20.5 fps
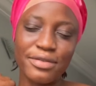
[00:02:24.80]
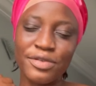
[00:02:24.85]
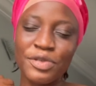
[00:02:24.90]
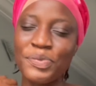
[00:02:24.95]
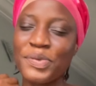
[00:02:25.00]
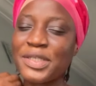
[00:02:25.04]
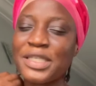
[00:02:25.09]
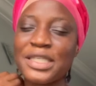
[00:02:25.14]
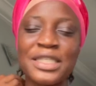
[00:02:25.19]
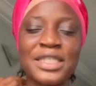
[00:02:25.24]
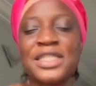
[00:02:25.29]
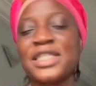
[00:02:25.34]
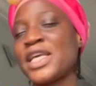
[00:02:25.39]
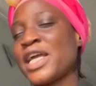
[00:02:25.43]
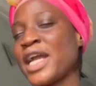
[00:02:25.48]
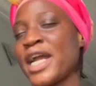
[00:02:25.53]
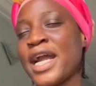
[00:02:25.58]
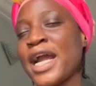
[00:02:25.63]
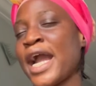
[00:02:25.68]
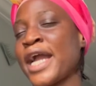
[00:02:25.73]
be
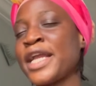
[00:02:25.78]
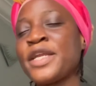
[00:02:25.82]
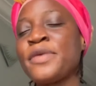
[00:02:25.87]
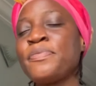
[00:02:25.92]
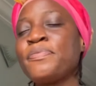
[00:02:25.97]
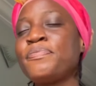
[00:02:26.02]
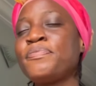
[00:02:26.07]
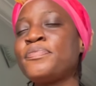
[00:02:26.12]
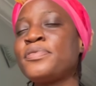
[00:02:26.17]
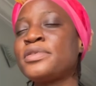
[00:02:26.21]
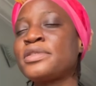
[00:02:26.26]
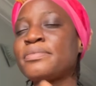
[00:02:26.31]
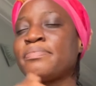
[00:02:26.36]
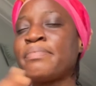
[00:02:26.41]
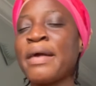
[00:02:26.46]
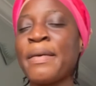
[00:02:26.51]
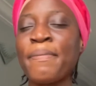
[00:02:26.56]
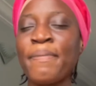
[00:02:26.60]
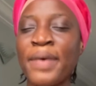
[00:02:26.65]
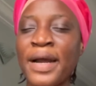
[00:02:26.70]
sincere, I didn't put
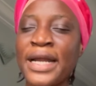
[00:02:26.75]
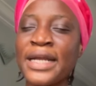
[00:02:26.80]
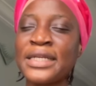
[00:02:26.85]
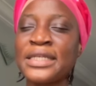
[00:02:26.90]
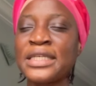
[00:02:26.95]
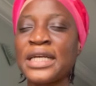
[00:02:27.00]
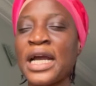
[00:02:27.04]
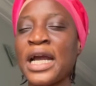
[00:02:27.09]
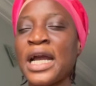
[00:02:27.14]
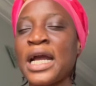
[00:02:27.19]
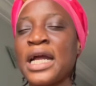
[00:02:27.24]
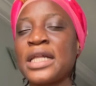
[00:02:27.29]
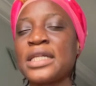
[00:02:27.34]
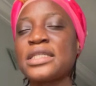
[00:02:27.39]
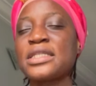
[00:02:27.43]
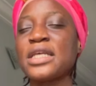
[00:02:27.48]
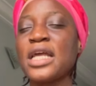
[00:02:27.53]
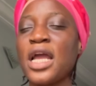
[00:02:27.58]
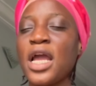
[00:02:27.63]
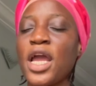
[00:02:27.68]
my mind
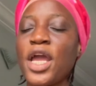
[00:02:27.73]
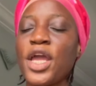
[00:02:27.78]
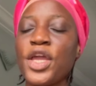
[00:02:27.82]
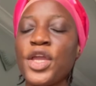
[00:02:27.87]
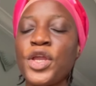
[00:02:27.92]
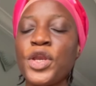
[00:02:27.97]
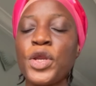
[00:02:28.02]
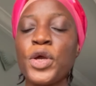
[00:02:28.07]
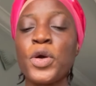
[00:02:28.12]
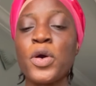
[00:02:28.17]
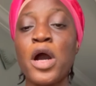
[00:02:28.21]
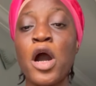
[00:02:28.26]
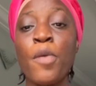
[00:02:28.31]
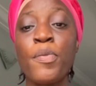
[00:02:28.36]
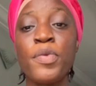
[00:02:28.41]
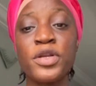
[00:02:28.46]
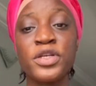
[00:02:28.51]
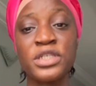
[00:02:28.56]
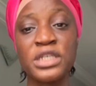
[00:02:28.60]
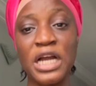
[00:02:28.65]
that, you know, I'll
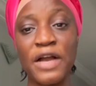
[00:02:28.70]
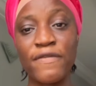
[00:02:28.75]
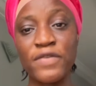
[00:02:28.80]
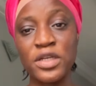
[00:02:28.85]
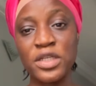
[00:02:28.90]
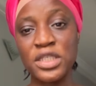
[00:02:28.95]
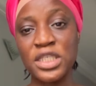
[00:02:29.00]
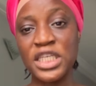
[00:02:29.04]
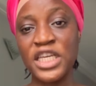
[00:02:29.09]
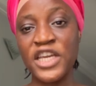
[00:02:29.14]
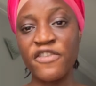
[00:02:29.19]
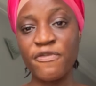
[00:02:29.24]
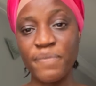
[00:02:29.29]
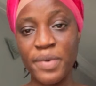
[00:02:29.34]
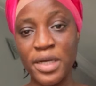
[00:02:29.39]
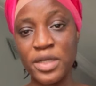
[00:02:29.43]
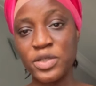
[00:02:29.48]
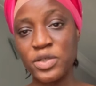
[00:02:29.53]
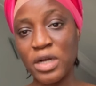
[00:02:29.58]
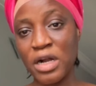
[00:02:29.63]
be traveling to give
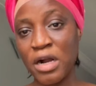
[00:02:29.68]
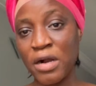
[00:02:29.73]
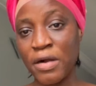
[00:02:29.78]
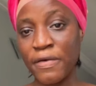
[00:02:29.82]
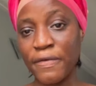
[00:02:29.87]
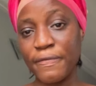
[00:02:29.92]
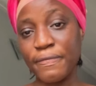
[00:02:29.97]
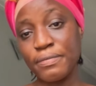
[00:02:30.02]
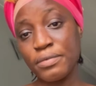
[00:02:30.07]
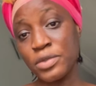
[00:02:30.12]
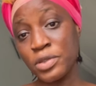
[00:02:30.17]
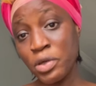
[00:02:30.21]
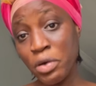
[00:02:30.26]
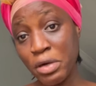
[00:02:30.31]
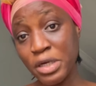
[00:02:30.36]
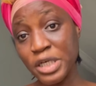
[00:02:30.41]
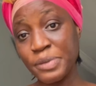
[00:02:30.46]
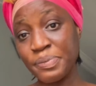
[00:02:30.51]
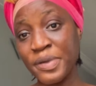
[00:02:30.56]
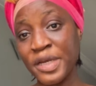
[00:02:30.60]
birth to our
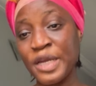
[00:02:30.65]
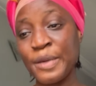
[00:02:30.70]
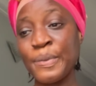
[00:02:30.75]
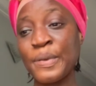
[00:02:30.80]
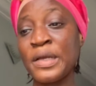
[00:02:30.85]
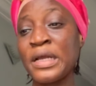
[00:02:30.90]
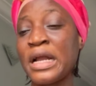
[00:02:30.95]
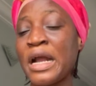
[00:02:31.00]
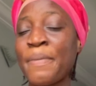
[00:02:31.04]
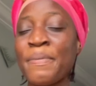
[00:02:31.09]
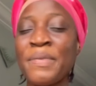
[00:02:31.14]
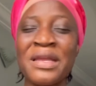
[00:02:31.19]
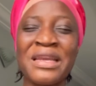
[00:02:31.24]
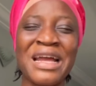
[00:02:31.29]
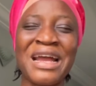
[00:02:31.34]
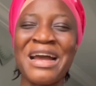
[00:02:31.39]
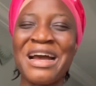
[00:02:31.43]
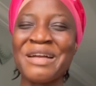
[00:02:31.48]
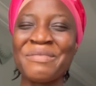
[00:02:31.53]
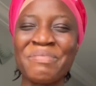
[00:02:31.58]
third baby. I mean,
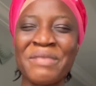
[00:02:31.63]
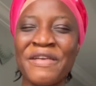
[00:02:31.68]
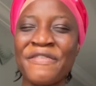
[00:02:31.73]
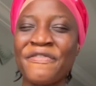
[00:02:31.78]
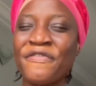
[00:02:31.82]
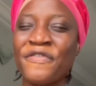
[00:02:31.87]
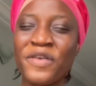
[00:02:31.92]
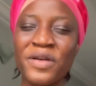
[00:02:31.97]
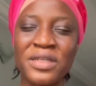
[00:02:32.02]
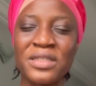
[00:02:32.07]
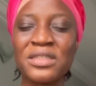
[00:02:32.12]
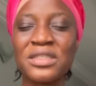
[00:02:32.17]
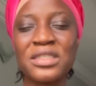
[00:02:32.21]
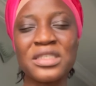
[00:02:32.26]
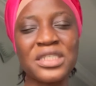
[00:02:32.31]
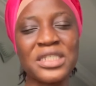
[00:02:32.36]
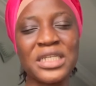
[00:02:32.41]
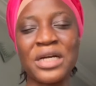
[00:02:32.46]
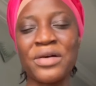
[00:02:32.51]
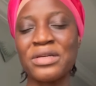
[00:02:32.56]
I had my
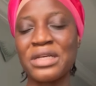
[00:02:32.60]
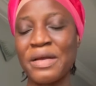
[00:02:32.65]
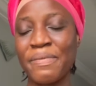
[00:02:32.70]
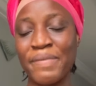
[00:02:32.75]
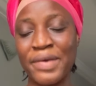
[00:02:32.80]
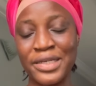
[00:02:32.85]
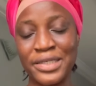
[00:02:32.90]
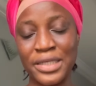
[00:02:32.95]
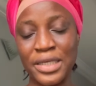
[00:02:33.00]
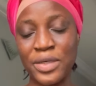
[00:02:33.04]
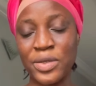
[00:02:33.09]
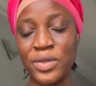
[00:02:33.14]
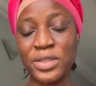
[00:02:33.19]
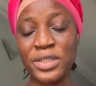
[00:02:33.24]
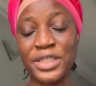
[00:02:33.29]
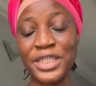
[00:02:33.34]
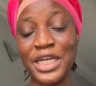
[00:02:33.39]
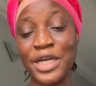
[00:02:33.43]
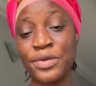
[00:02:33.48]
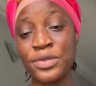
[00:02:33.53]
first child and my
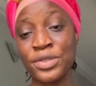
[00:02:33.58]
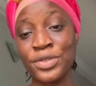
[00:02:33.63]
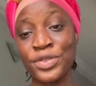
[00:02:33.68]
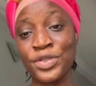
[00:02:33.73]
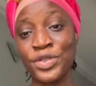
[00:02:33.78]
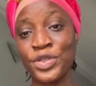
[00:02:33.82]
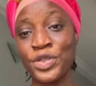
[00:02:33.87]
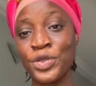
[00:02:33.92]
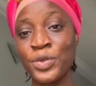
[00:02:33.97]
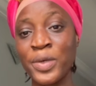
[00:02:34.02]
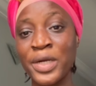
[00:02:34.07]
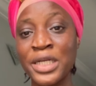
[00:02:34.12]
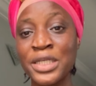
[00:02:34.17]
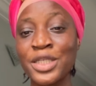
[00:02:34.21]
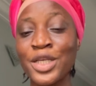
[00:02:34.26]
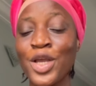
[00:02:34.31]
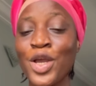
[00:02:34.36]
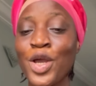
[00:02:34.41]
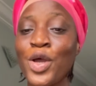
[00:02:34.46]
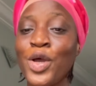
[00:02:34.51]
second child in the US.
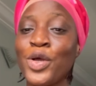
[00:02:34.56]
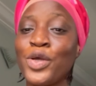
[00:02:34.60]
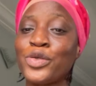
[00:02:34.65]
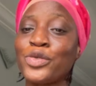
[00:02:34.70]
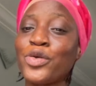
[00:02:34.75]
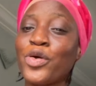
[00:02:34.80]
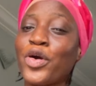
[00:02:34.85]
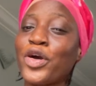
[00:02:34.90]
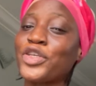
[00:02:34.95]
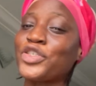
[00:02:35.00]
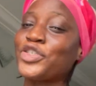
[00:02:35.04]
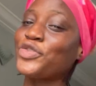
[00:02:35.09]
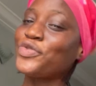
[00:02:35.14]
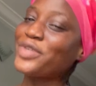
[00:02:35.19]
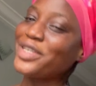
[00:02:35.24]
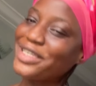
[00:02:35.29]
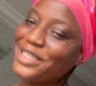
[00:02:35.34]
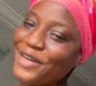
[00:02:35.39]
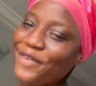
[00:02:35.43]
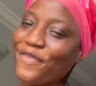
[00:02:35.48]
So
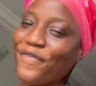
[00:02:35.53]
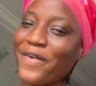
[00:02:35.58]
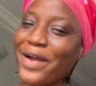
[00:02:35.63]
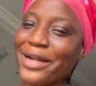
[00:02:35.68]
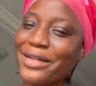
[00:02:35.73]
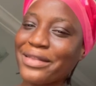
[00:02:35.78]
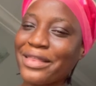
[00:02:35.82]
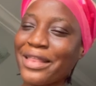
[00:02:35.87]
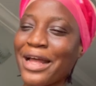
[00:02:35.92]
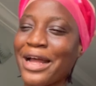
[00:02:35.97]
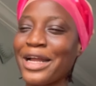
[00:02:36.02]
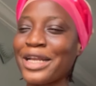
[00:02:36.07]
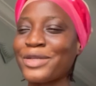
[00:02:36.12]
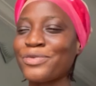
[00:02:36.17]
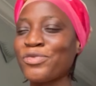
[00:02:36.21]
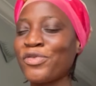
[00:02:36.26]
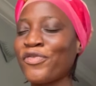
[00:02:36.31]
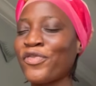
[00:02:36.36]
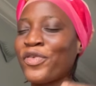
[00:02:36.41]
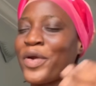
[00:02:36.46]
considering the fact that
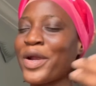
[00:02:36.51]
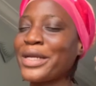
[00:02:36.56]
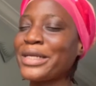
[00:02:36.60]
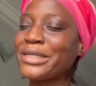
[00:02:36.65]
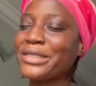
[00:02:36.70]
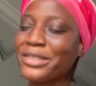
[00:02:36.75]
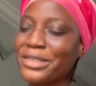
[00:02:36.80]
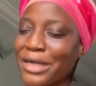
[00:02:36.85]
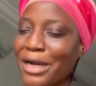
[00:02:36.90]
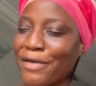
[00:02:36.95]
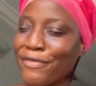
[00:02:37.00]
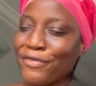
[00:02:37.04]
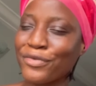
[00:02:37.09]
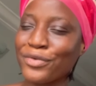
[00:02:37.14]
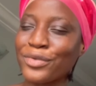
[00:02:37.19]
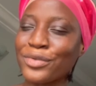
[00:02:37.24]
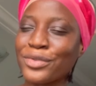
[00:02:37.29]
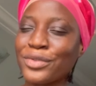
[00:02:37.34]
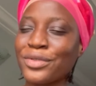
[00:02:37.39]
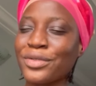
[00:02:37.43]
we've already
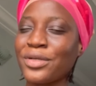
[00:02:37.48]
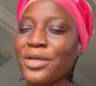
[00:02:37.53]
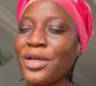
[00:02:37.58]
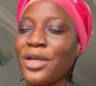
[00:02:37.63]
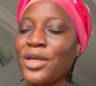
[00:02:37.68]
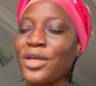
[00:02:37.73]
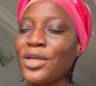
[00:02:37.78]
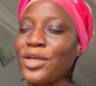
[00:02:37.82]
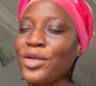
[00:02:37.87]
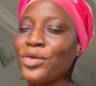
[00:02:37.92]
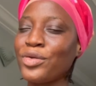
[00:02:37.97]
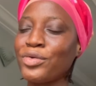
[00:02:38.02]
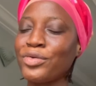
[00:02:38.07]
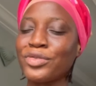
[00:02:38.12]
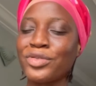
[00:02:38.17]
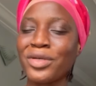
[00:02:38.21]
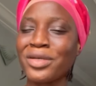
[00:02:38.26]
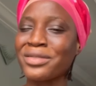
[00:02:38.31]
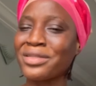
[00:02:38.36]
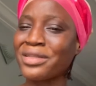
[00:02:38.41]
traveled, you know,
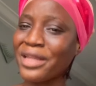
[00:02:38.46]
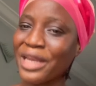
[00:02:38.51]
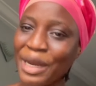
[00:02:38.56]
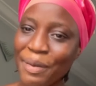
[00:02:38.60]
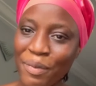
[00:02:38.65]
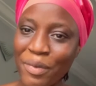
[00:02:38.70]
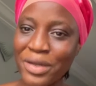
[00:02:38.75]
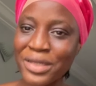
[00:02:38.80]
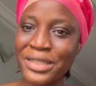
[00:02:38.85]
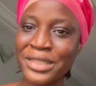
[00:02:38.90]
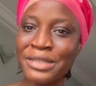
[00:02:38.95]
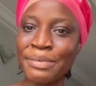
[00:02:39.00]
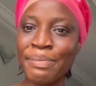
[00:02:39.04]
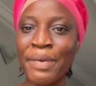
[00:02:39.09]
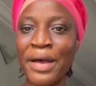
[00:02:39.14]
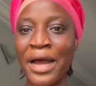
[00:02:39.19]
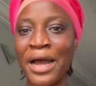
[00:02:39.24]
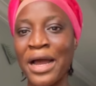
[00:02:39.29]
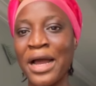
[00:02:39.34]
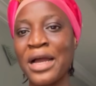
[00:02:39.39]
just 3 months
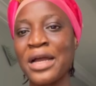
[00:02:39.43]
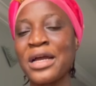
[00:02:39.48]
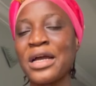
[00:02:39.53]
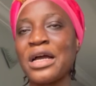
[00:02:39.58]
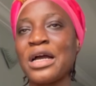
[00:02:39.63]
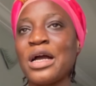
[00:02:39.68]
back